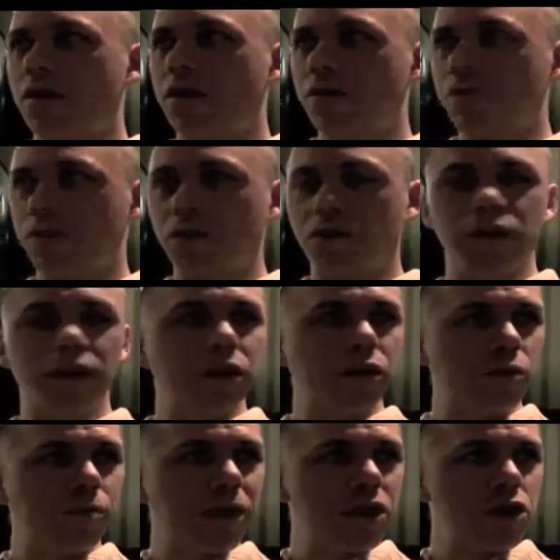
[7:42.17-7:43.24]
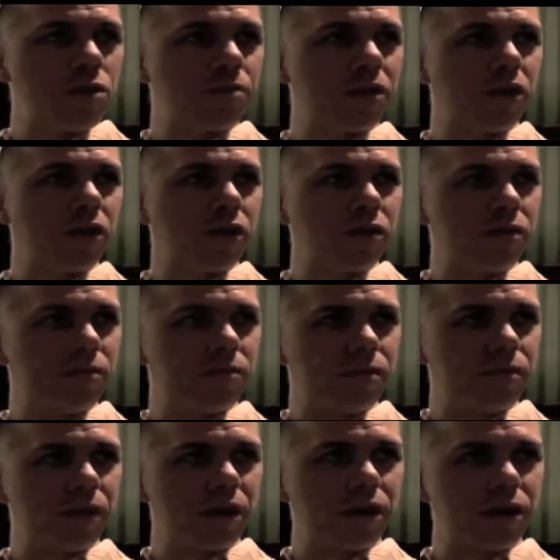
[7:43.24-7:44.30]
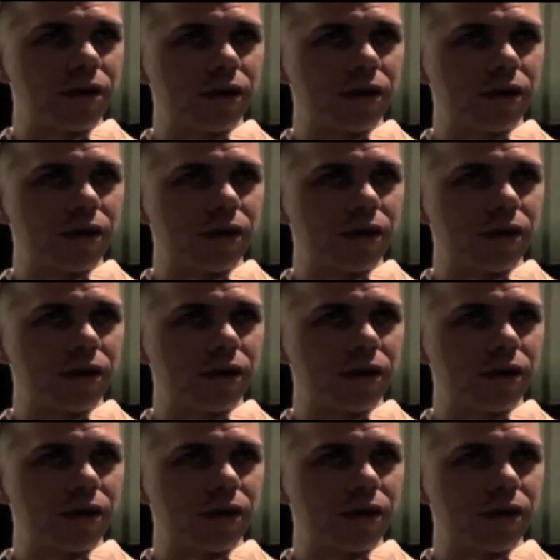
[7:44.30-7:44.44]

it was a good incubation period, but mm.